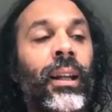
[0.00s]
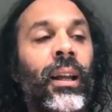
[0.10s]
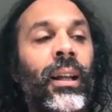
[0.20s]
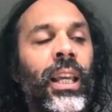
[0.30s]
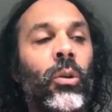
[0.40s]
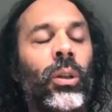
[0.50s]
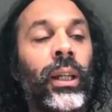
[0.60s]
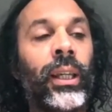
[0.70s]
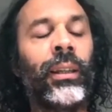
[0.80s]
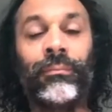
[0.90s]

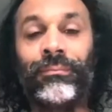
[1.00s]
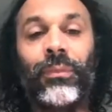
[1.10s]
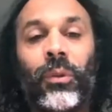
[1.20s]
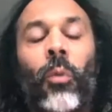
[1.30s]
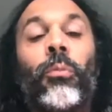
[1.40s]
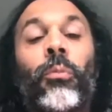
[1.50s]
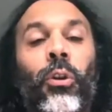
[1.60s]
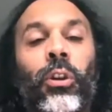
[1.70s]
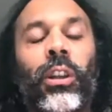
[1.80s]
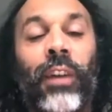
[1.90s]
equally unproductive